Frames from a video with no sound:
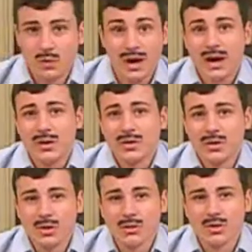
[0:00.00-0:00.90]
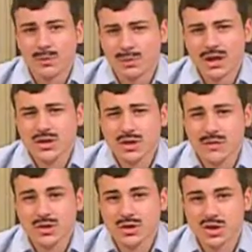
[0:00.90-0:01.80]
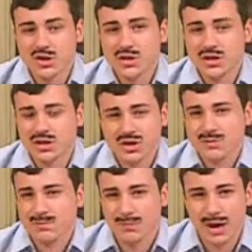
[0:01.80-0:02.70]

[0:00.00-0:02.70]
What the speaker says: Wow, the complexity of this surgery is just